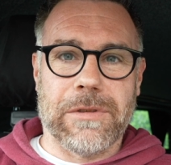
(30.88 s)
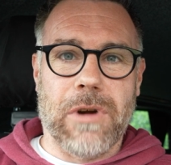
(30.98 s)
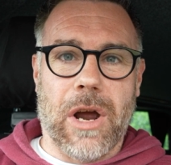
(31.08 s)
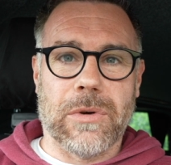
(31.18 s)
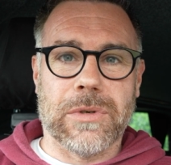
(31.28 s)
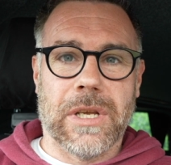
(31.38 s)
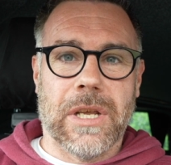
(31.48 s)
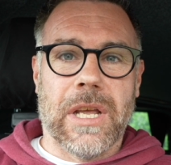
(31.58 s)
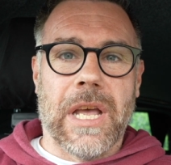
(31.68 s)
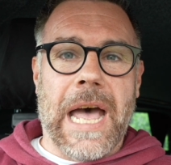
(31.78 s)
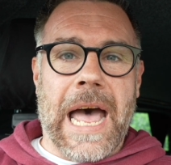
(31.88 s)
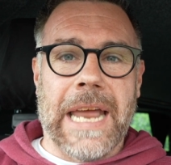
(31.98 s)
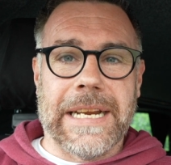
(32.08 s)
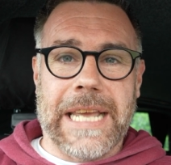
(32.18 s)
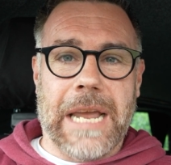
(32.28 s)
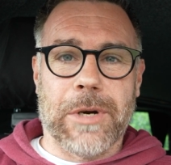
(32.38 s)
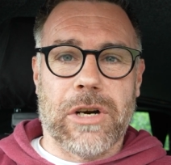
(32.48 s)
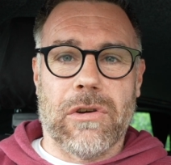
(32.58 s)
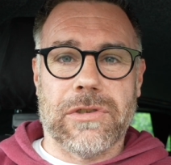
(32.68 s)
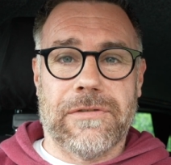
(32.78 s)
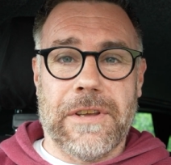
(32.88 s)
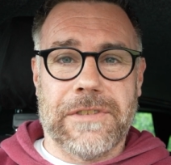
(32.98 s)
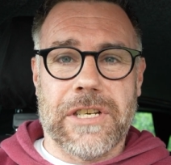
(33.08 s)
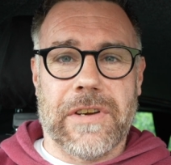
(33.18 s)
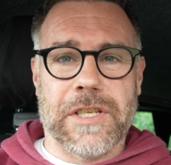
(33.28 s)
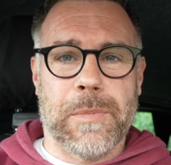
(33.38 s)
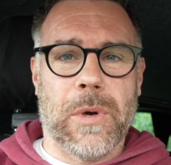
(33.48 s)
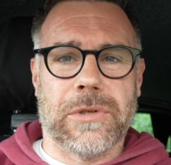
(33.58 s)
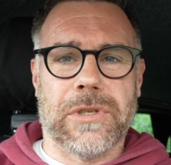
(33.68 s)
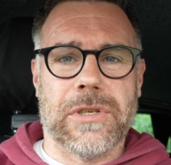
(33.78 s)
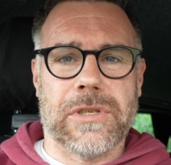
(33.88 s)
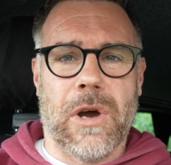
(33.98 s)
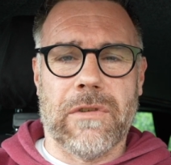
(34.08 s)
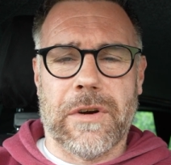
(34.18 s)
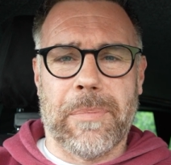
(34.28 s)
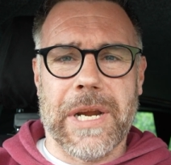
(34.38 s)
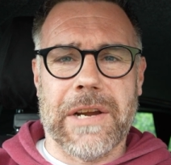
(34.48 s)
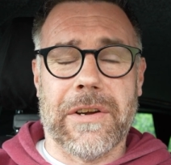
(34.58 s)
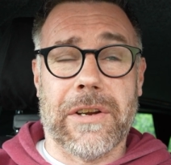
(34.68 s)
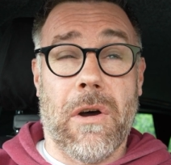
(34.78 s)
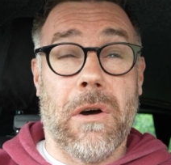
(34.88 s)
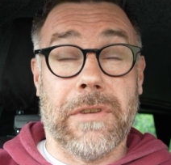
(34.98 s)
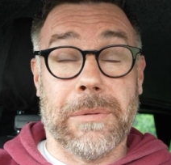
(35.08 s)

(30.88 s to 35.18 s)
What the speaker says: the road and I came across 50 transporters over a period of,